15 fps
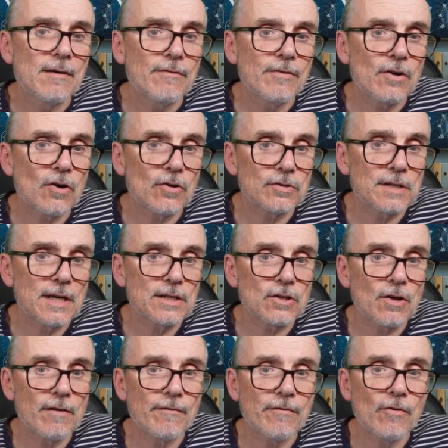for context,
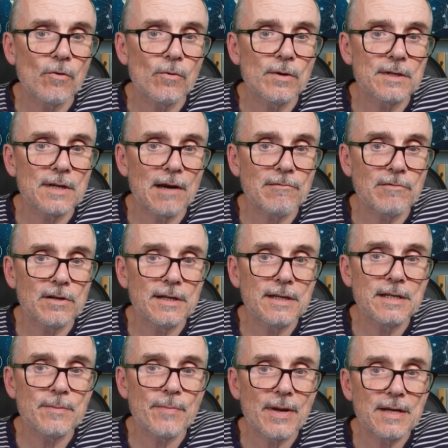going forward, I run an
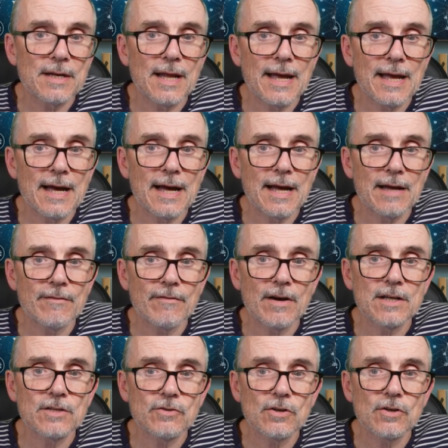independent AI
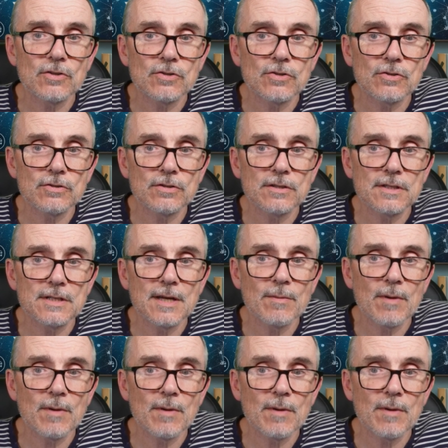advisory consultancy.